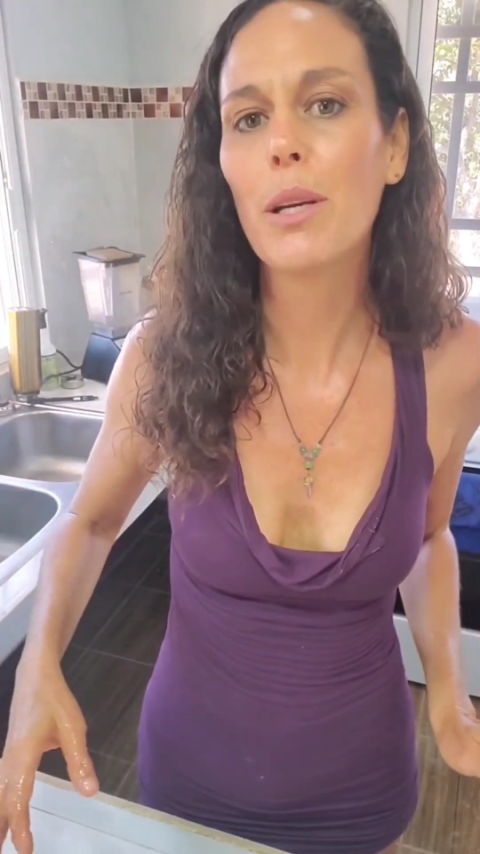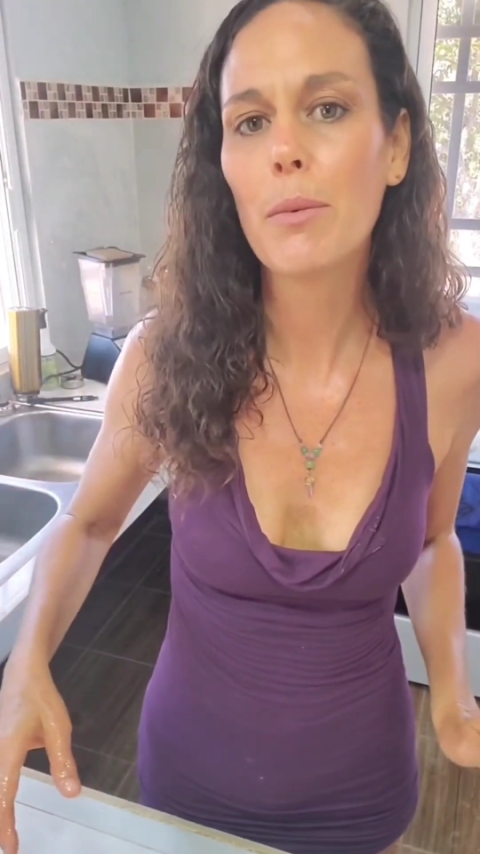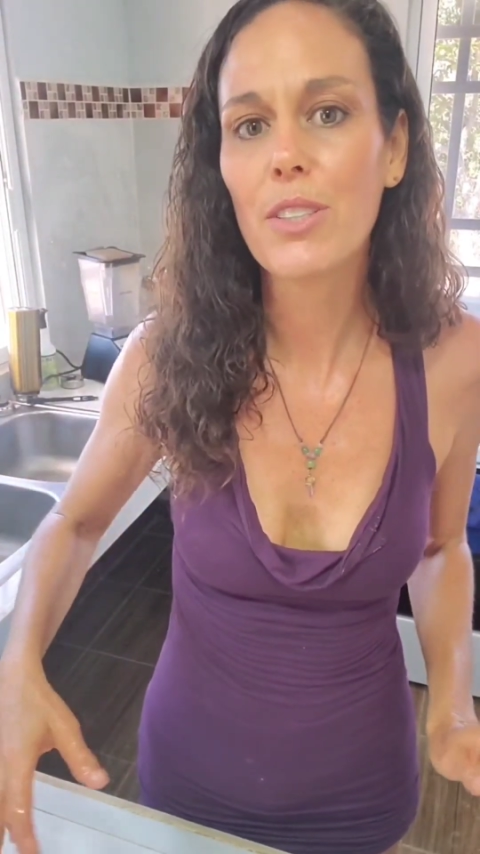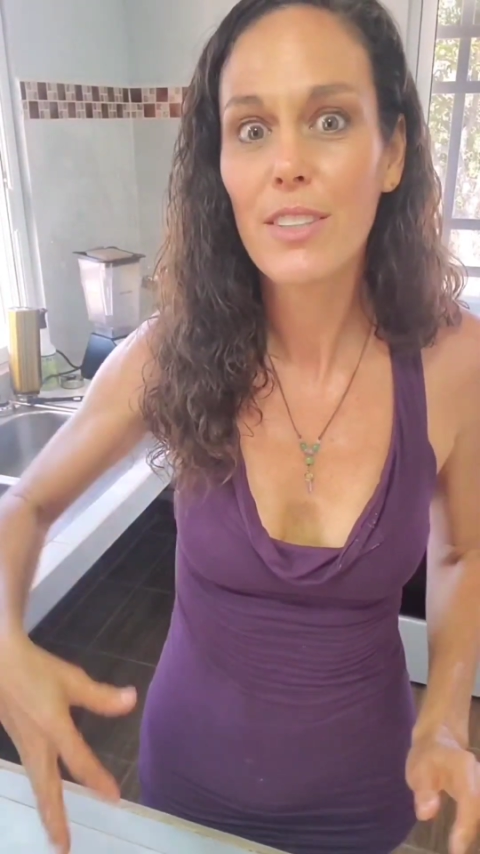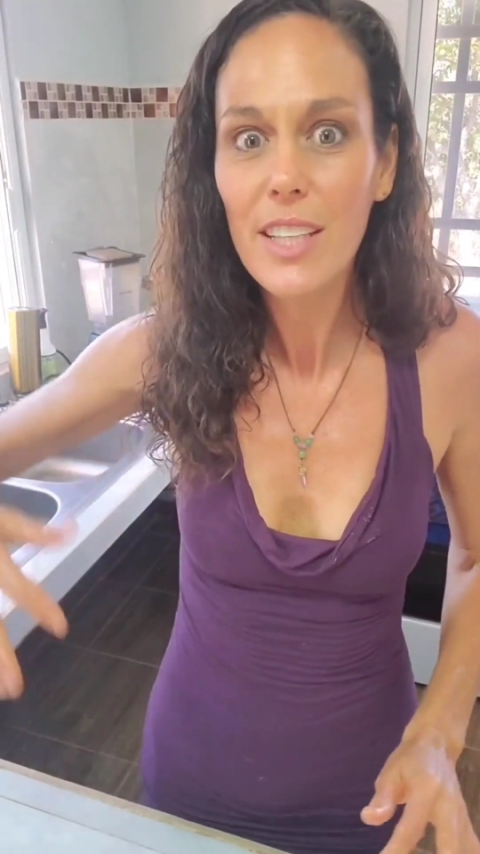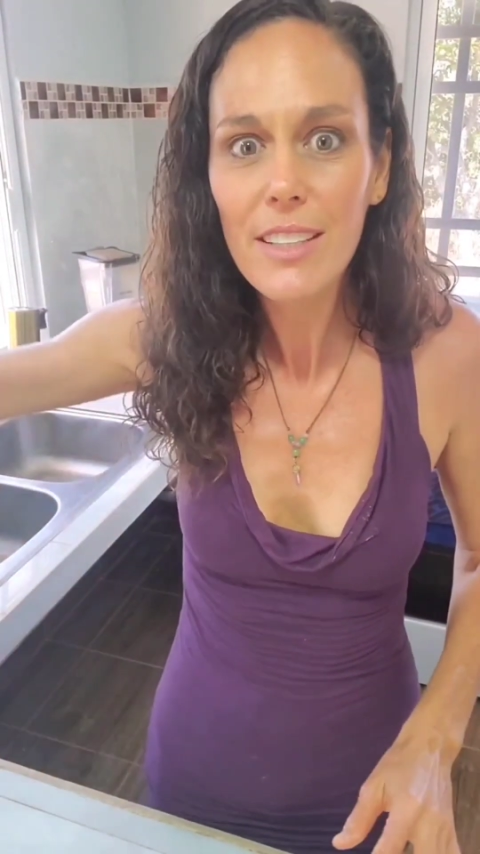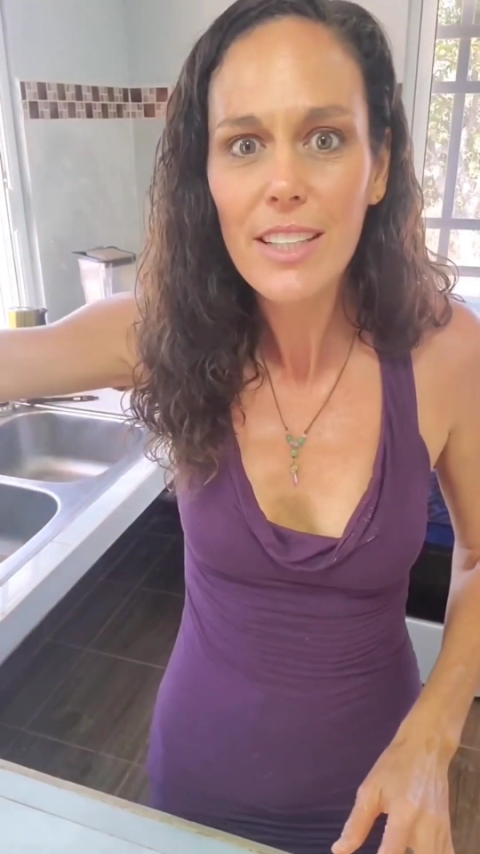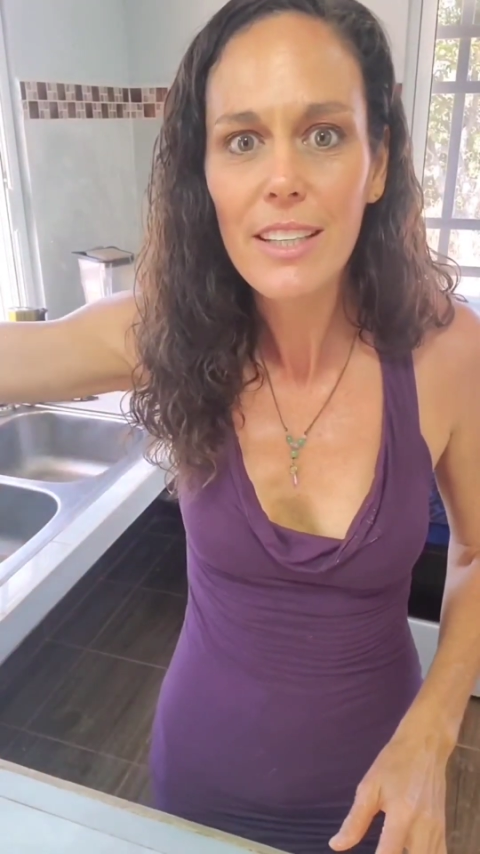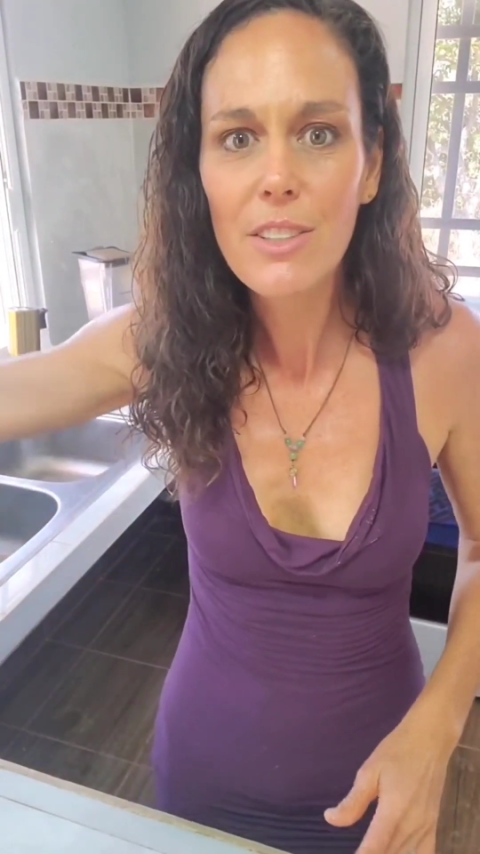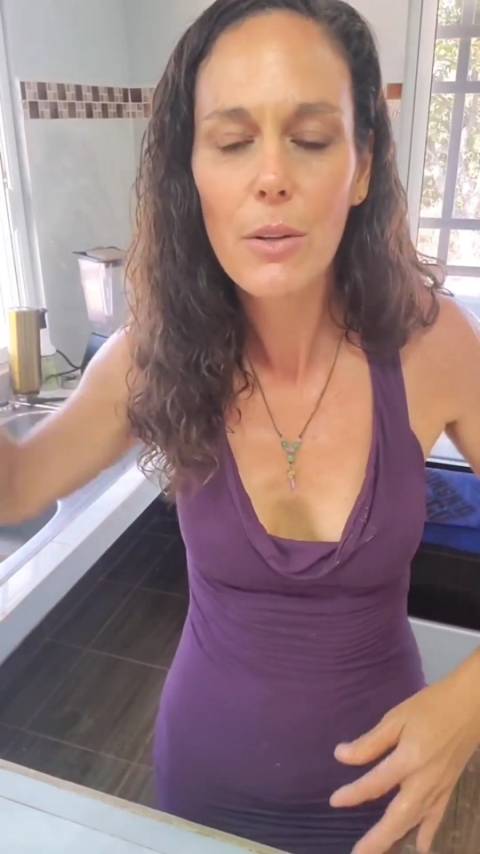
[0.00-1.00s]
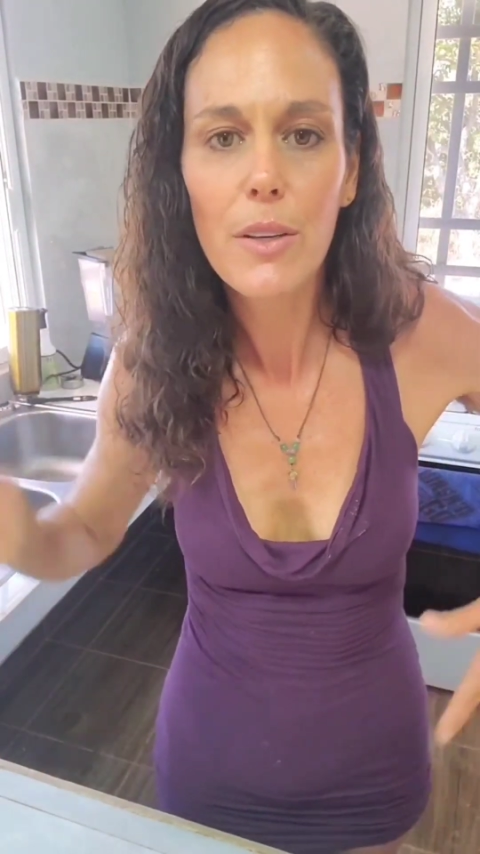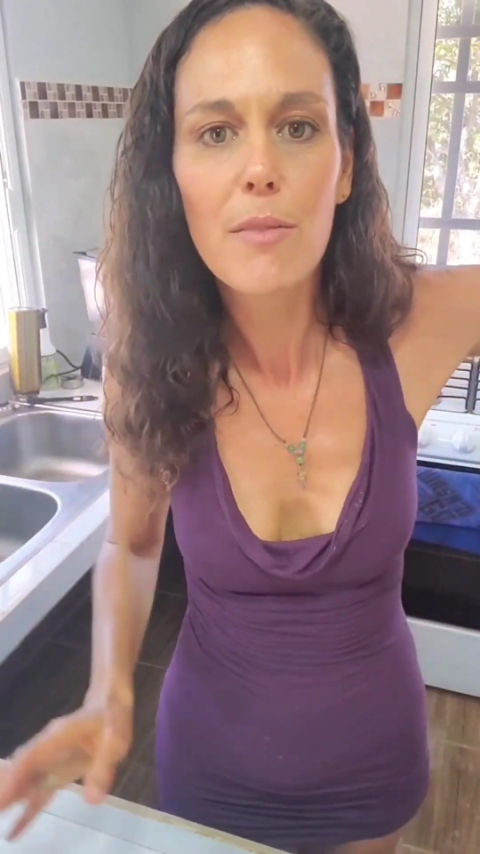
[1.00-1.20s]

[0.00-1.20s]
pretty much addicted to